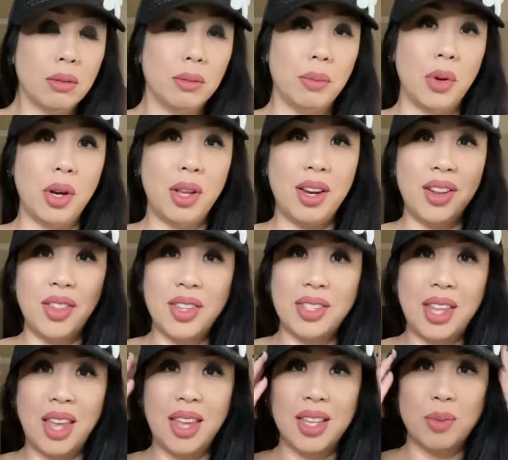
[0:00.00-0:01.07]
you know, the
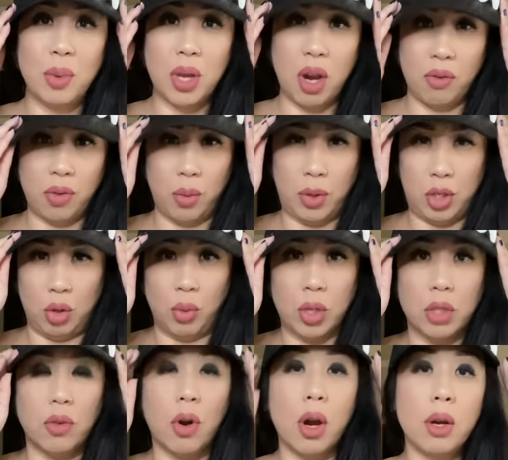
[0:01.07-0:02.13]
saying is be careful what you wish
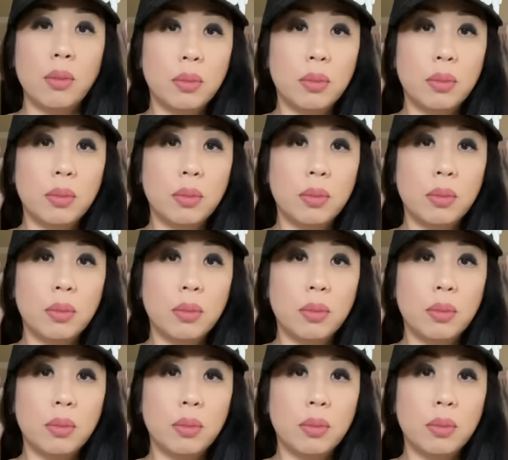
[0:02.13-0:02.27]
for